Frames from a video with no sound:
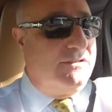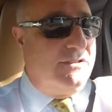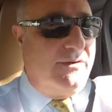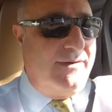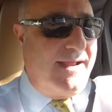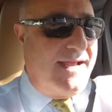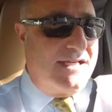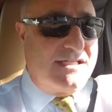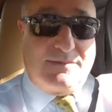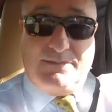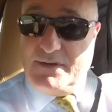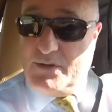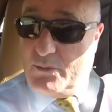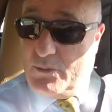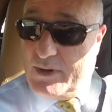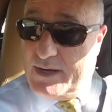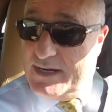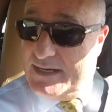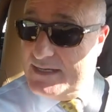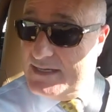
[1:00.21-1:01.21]
don't ask me
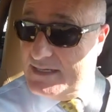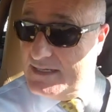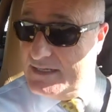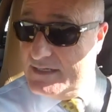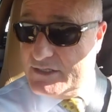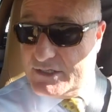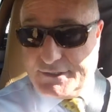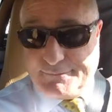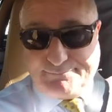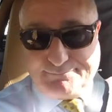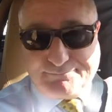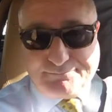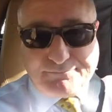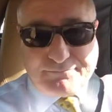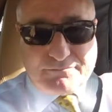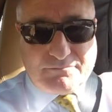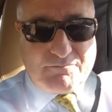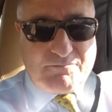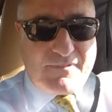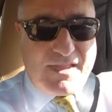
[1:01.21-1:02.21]
what it is,
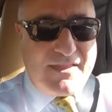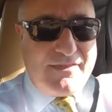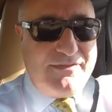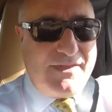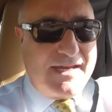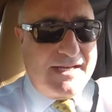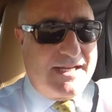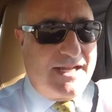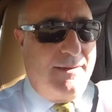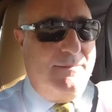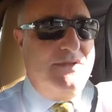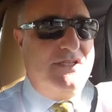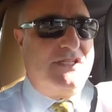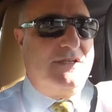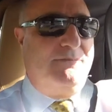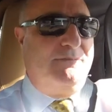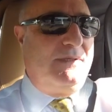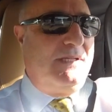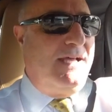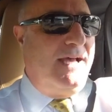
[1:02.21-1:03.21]
that comes
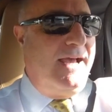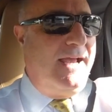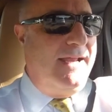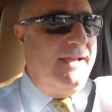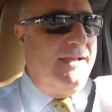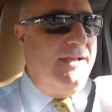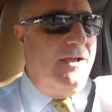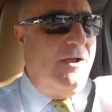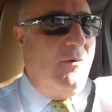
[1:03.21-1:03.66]
to play